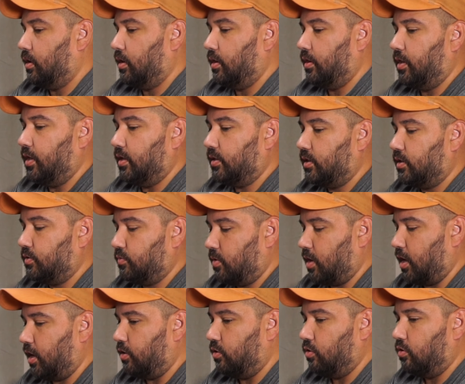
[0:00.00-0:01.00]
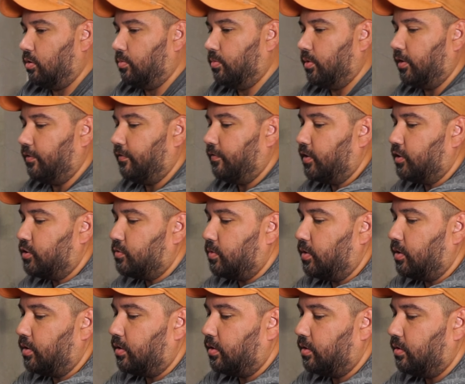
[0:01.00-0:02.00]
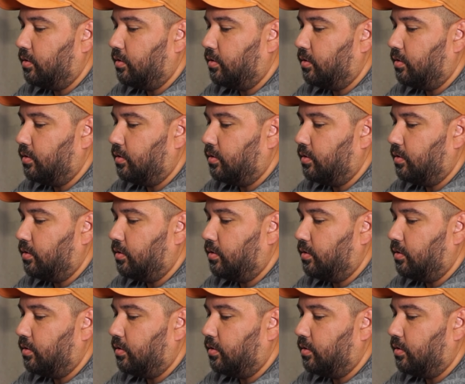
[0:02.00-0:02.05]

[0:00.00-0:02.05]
This is what I normally fish with,